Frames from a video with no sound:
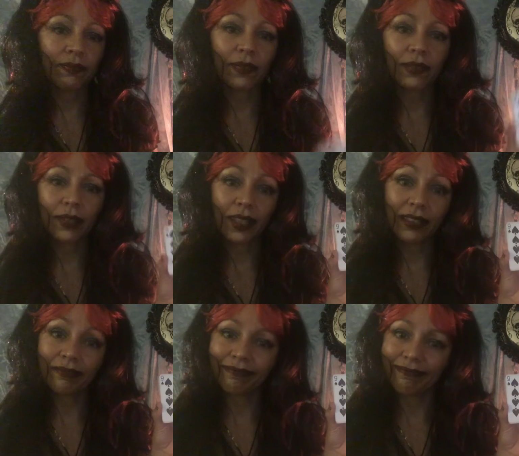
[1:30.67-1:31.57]

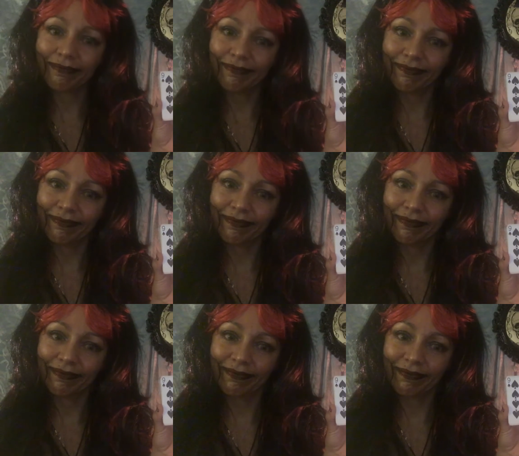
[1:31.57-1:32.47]

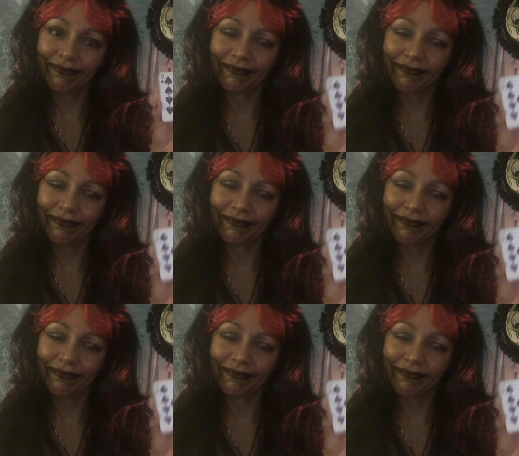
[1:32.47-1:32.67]
(no one is talking)